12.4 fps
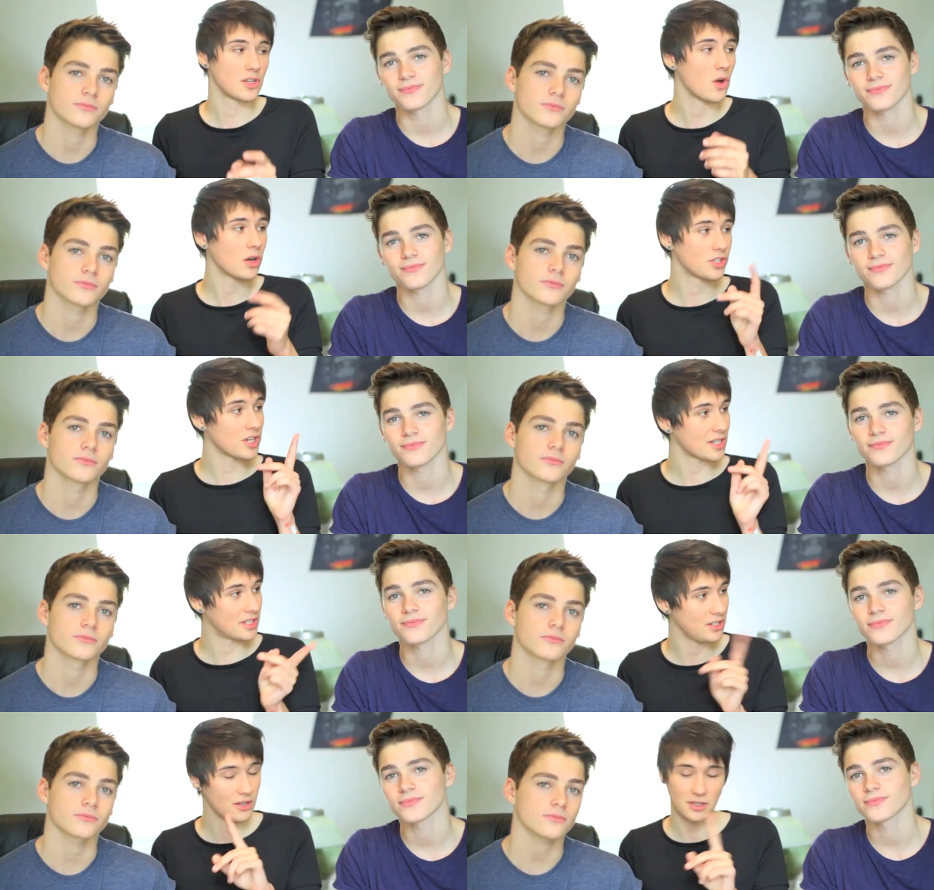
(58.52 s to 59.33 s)
Speaker 1: not
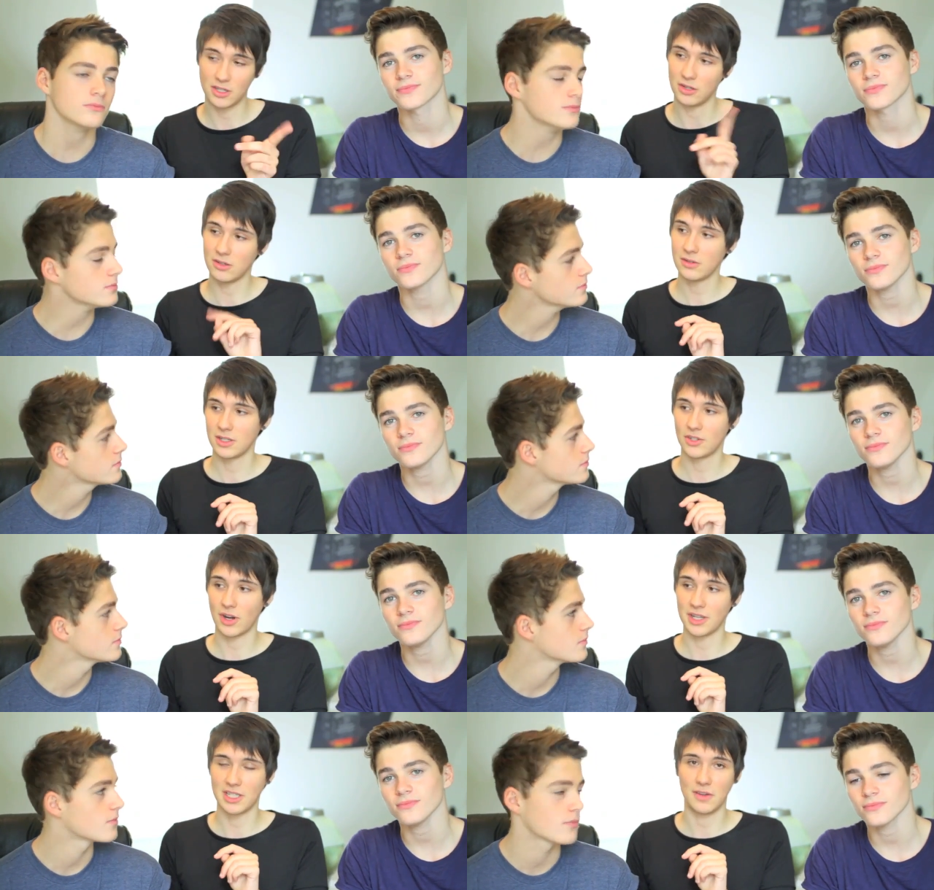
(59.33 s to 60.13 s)
just you two
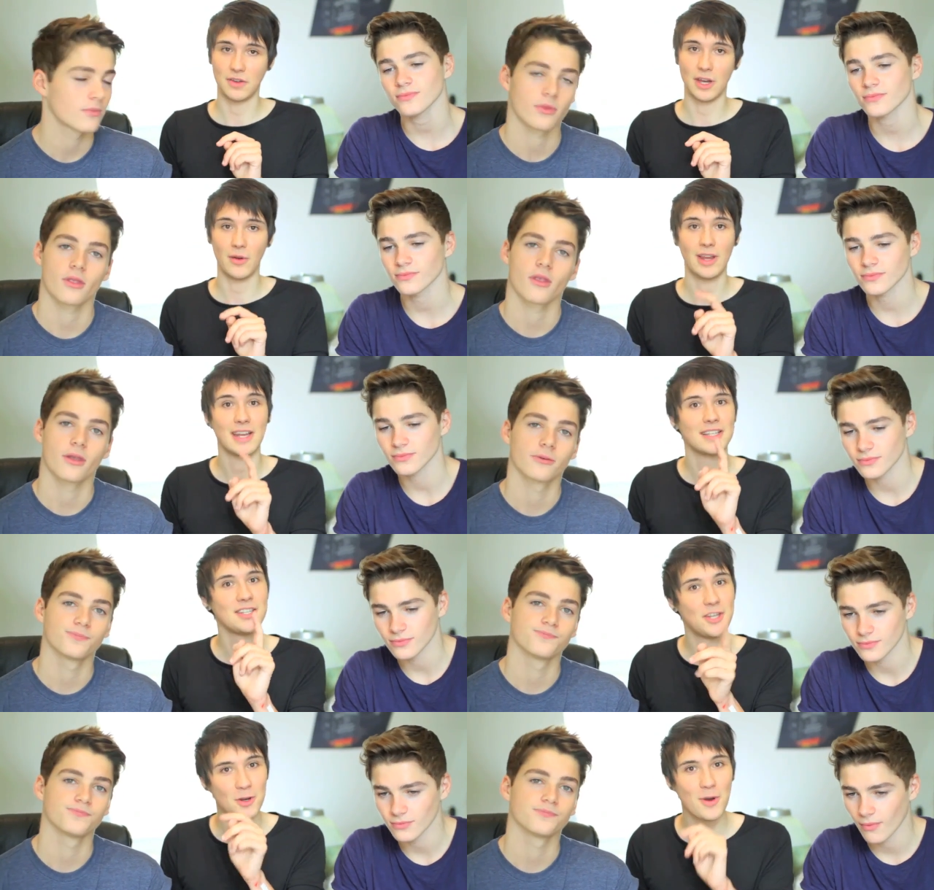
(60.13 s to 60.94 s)
trying to see if you know it,
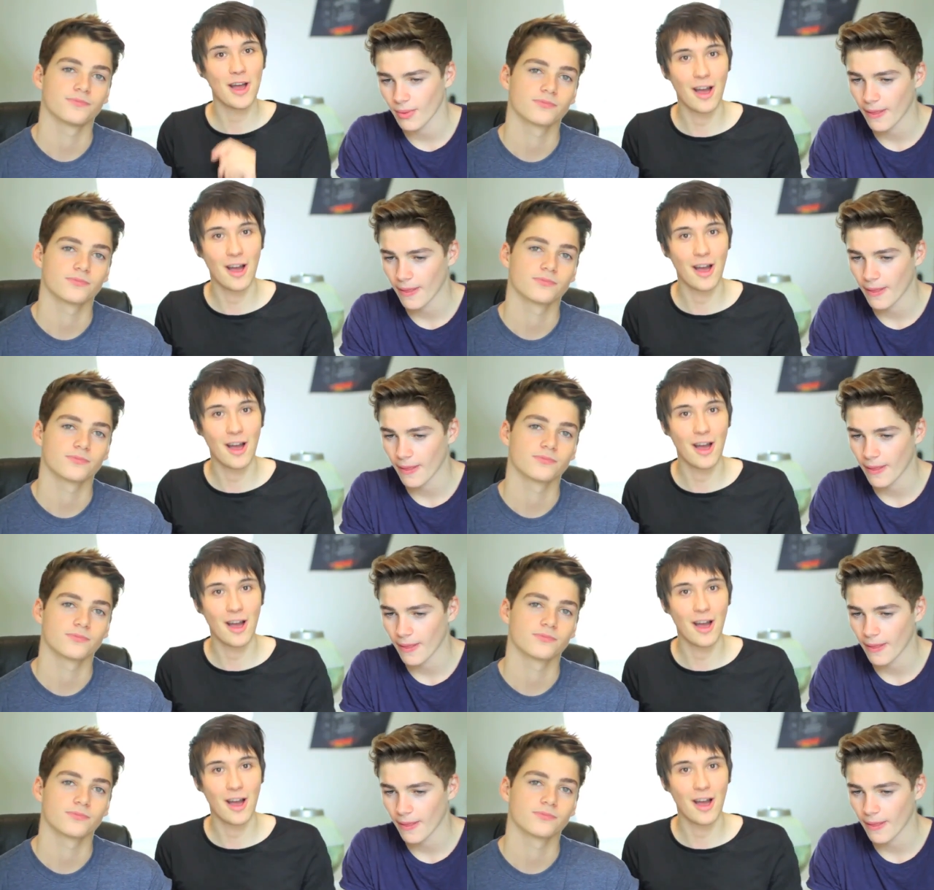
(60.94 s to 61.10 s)
it's you at